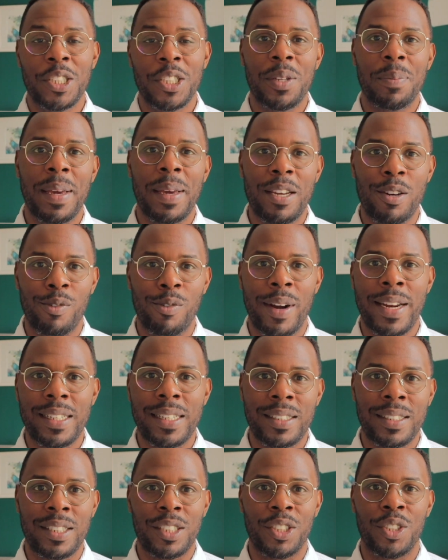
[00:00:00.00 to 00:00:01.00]
to make
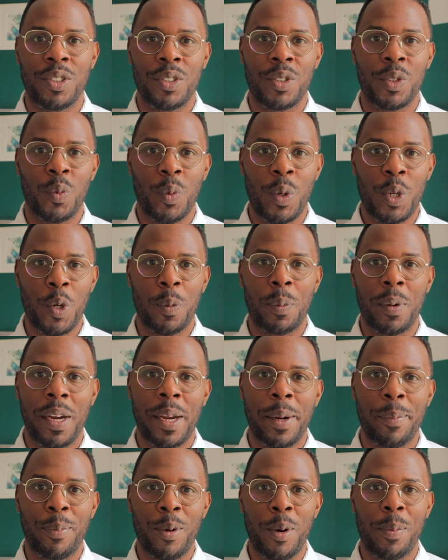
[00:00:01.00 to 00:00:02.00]
great decisions when you're
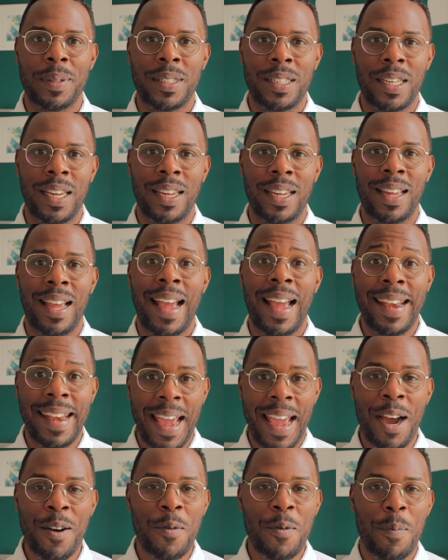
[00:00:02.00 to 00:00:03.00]
buying property. And
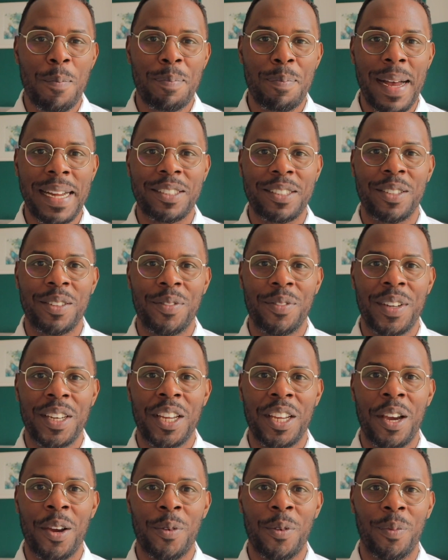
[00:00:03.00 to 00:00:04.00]
now back to the
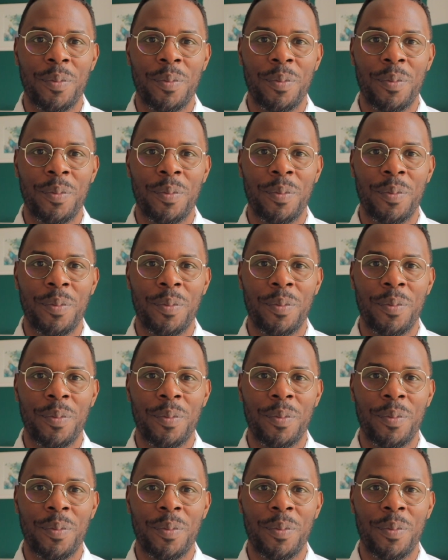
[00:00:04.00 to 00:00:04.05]
video.